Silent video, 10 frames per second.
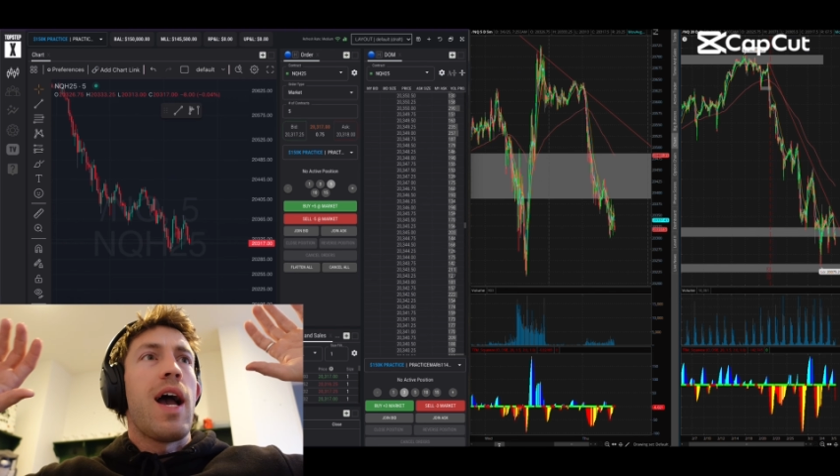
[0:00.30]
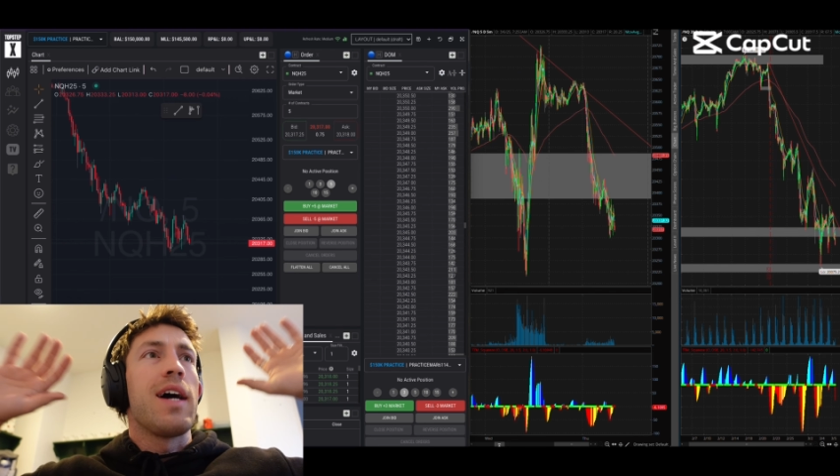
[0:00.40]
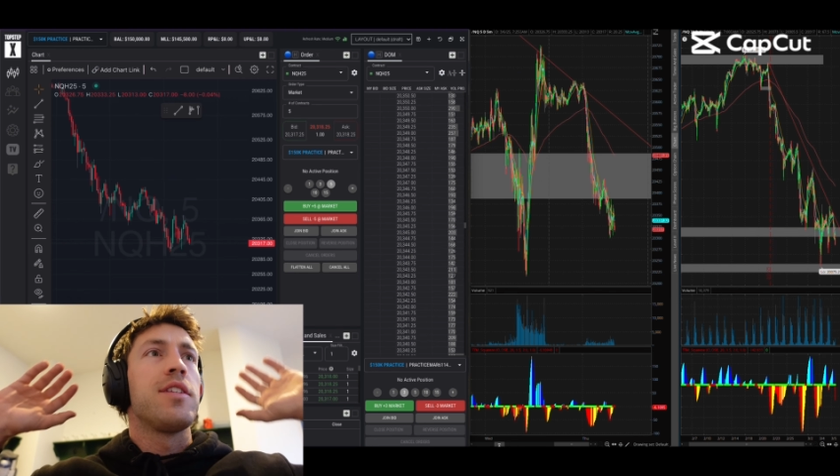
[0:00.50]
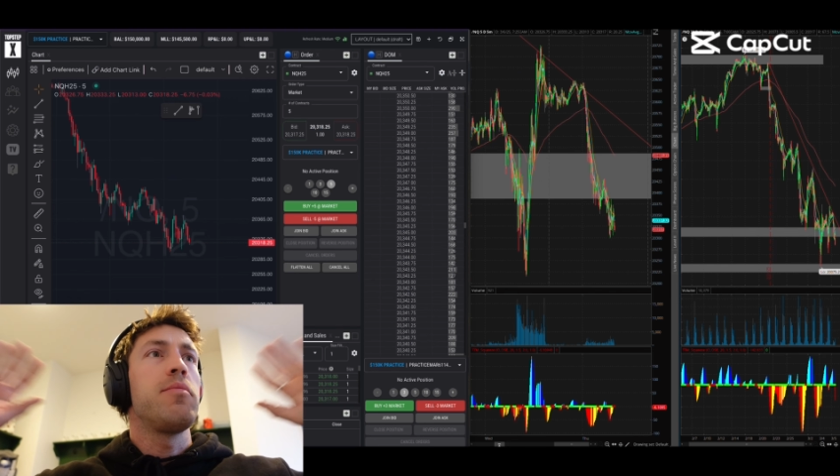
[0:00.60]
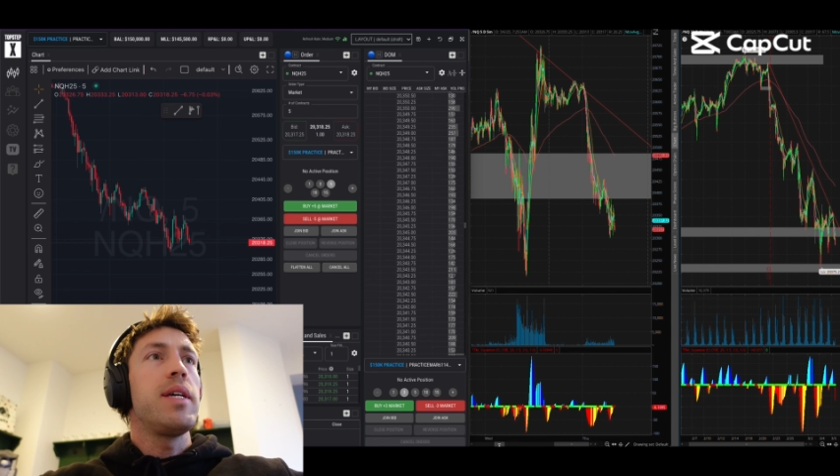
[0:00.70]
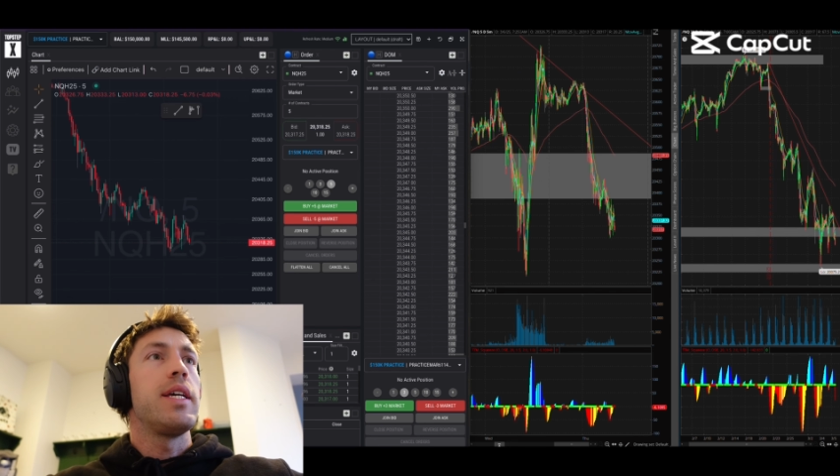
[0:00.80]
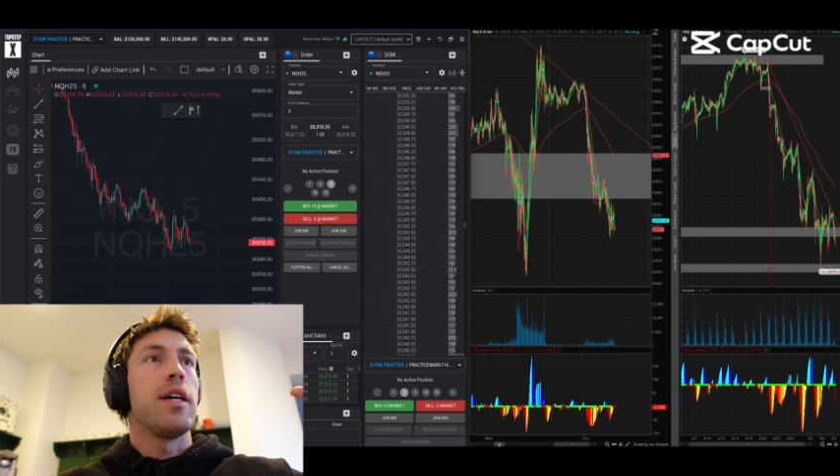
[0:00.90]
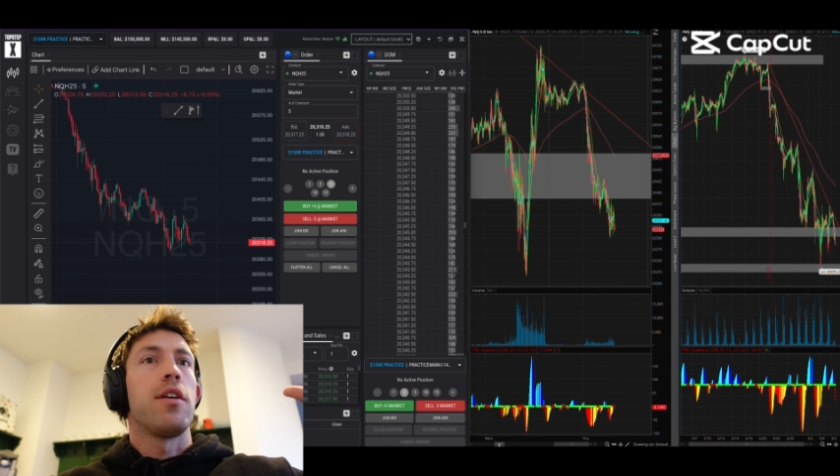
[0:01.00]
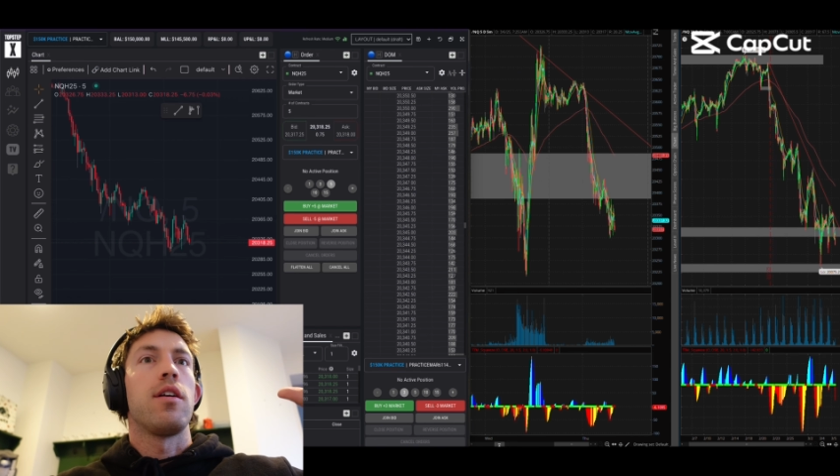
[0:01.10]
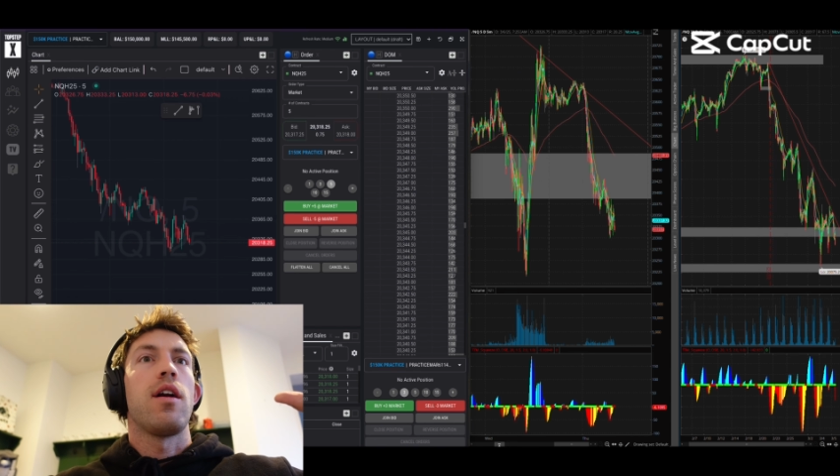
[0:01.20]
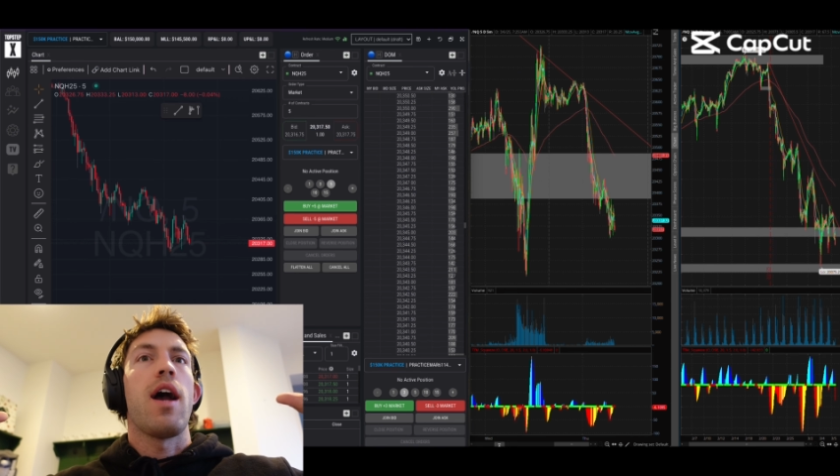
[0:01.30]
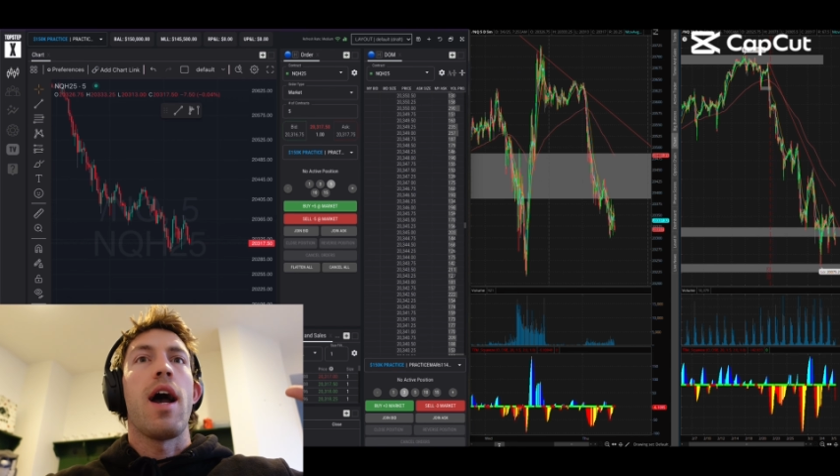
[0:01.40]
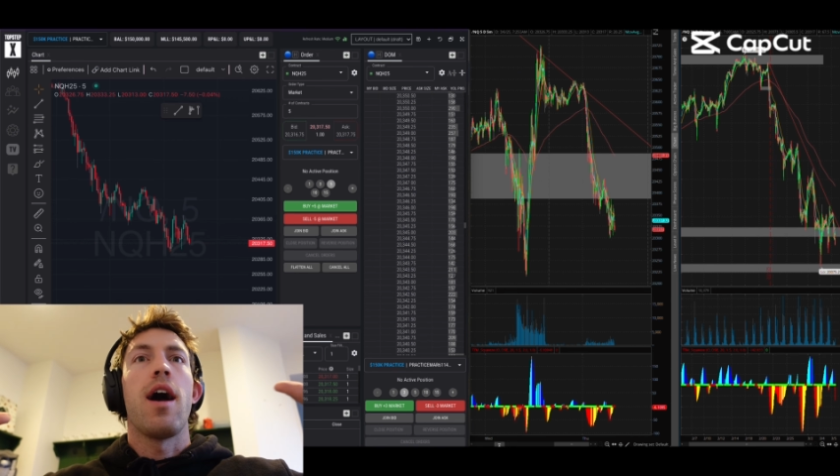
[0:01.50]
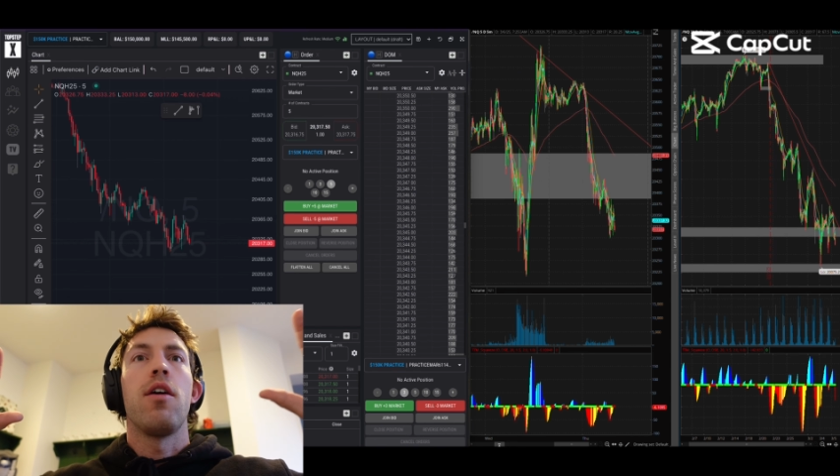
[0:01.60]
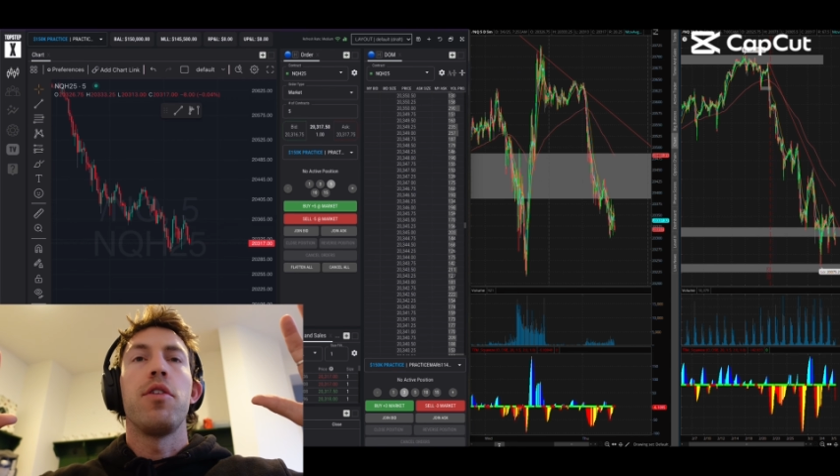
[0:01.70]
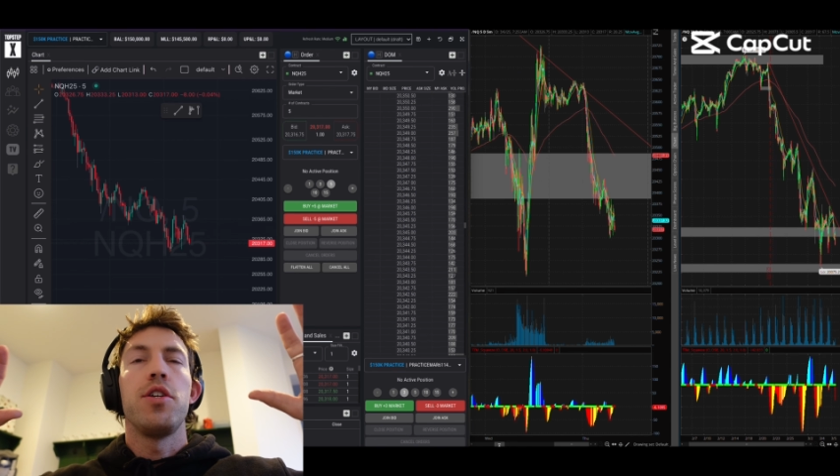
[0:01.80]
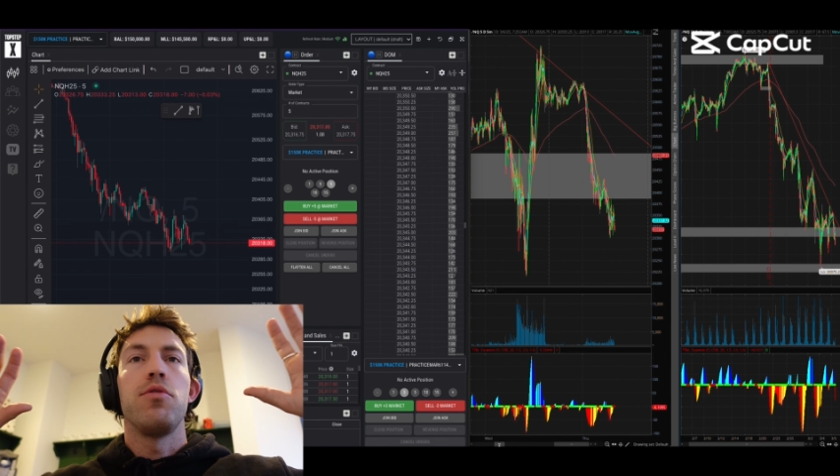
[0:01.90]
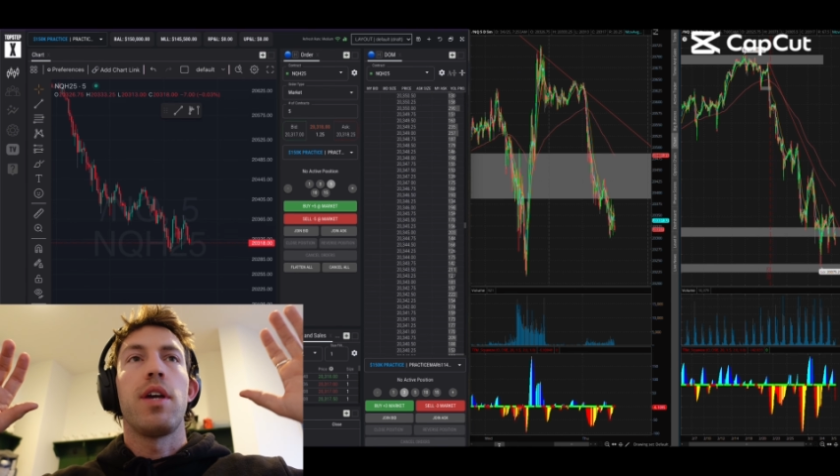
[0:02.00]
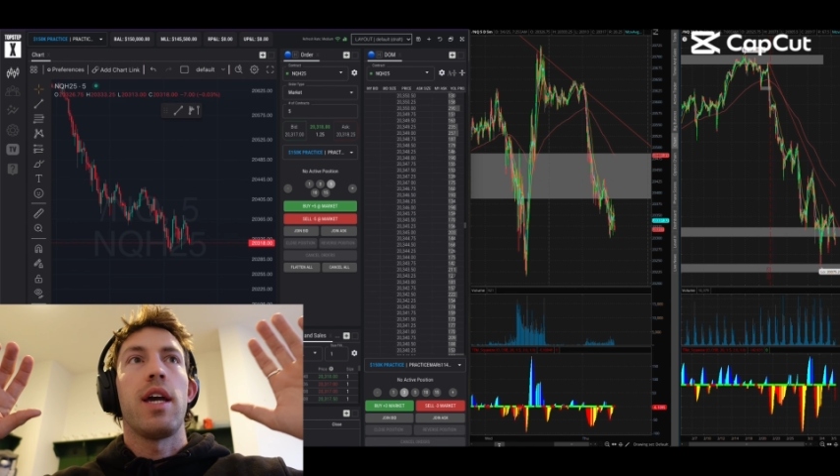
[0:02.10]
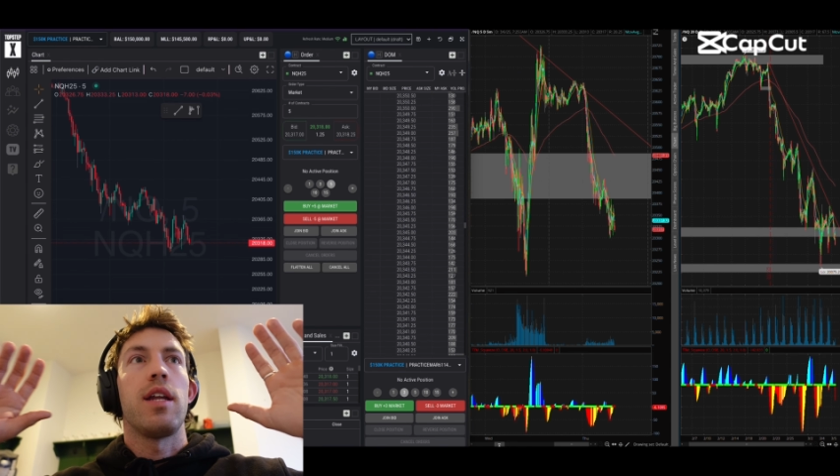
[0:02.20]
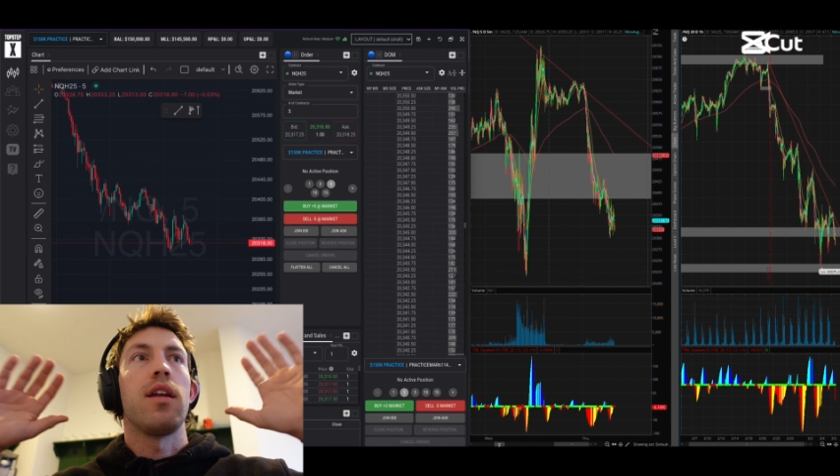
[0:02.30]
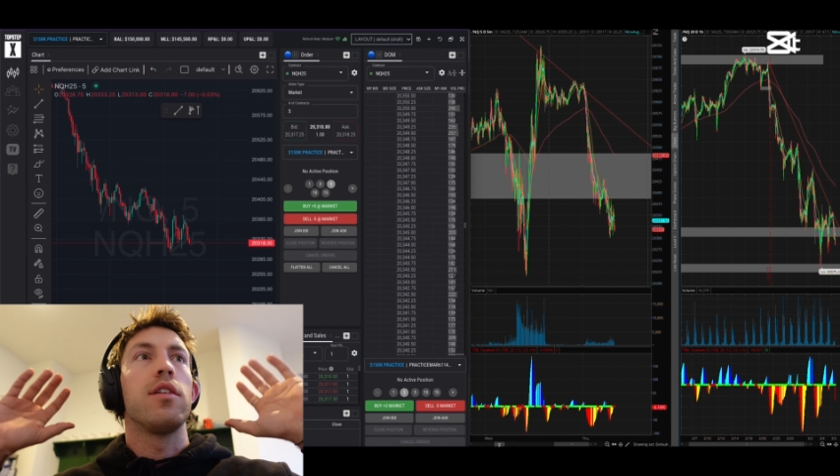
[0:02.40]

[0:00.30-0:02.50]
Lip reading: as a beginner how you can